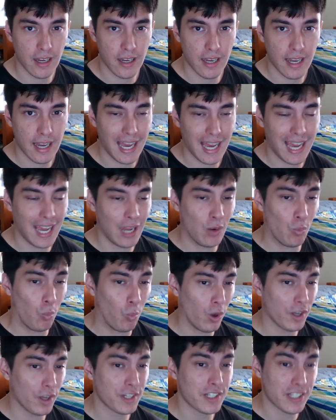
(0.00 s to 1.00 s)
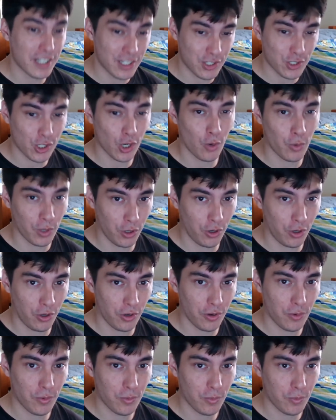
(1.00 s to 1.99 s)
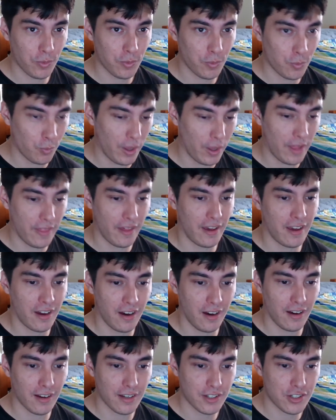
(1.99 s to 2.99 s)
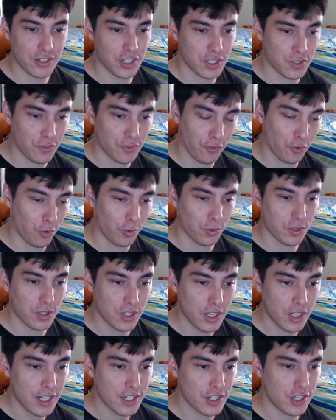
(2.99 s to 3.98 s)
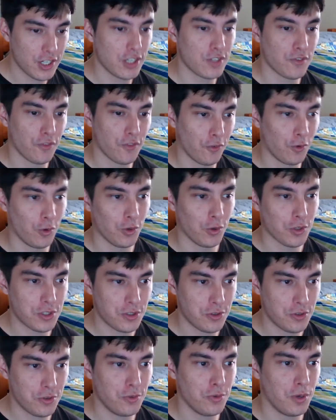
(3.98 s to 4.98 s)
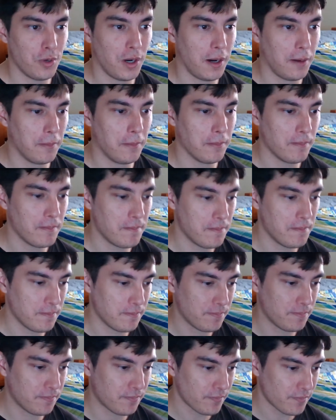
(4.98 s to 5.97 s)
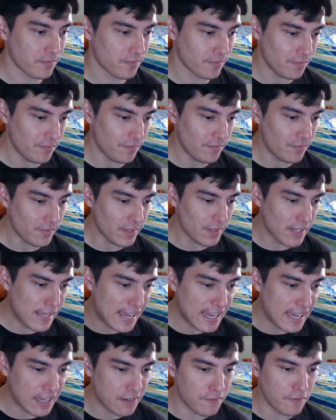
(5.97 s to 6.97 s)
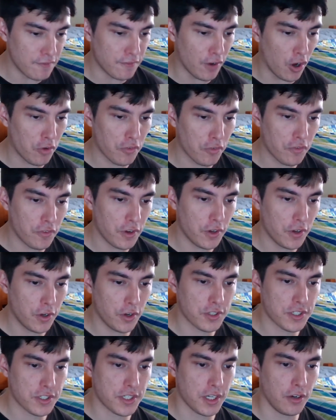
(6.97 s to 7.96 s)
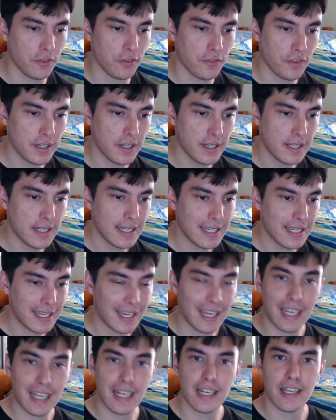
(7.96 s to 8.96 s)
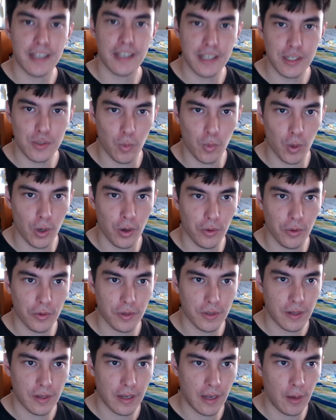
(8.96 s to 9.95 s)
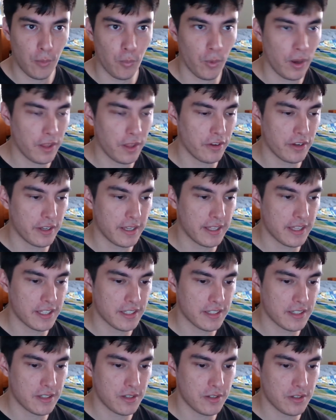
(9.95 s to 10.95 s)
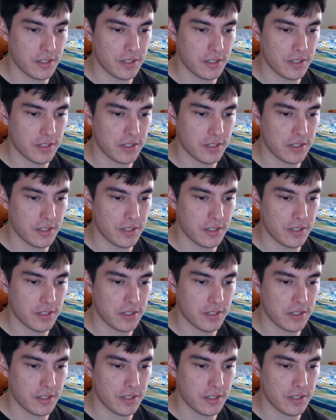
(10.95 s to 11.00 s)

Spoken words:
and what is going on where they are. She's forced to involve herself in his world, and whether this is